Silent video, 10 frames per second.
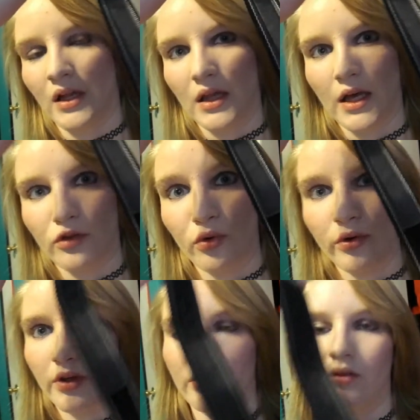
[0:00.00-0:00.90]
lot of
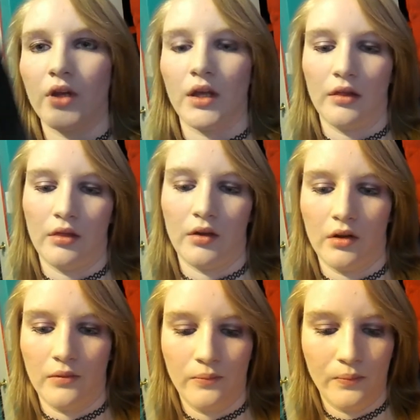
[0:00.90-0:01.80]
noise in
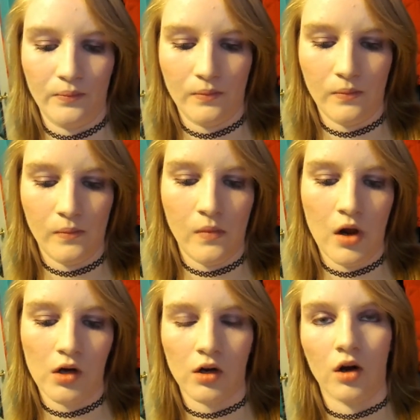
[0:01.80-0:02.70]
the
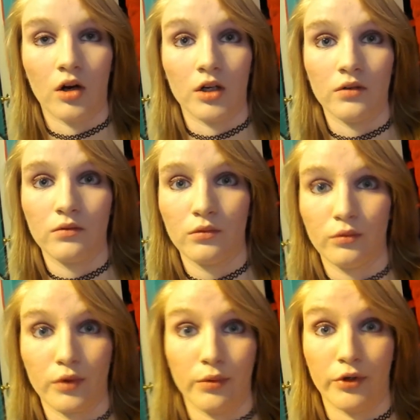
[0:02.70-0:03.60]
car
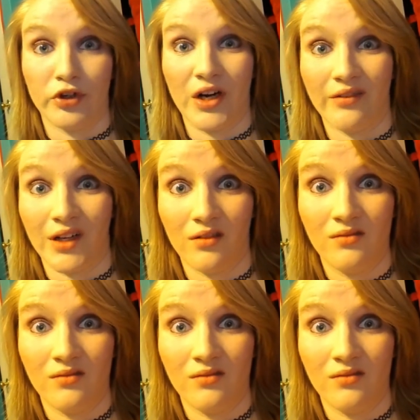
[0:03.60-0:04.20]
while we're driving.